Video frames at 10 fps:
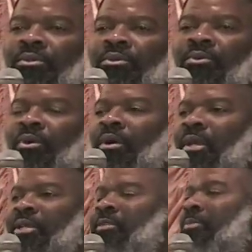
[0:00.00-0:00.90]
who
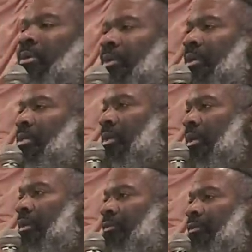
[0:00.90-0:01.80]
are experienced
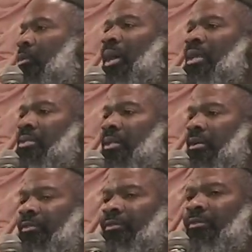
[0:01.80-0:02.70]
enough, wise
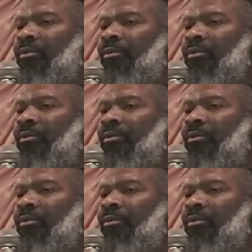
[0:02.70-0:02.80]
enough,